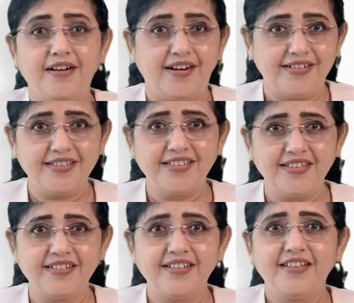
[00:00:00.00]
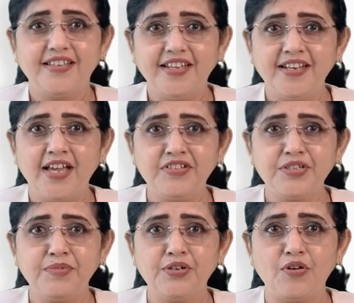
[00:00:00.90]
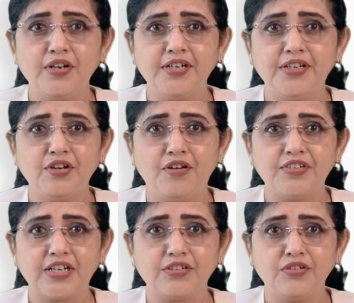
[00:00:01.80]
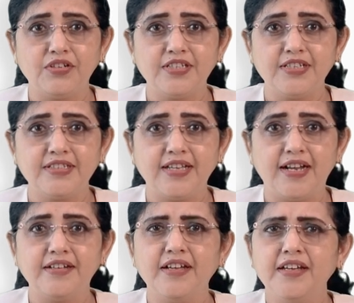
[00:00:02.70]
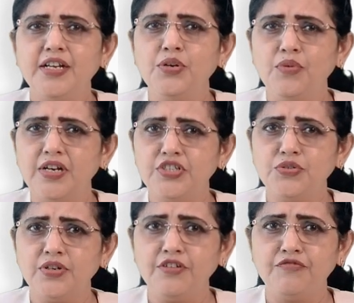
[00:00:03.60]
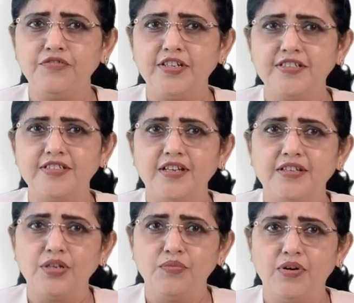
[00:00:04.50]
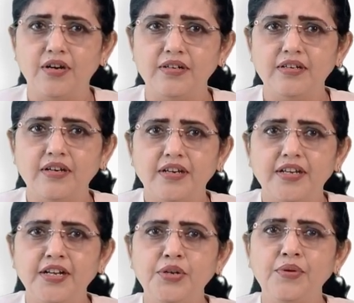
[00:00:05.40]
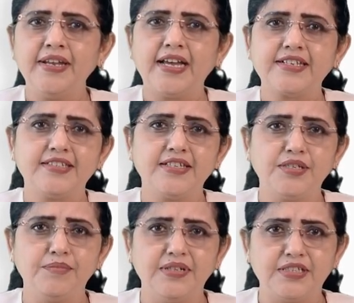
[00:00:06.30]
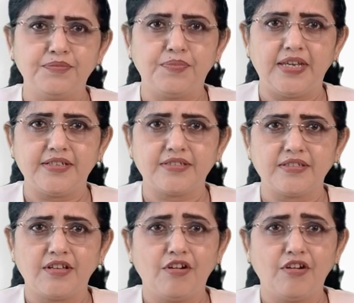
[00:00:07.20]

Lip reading: Another inevitable quality of technology is that it virtually fits the world into an accessible space.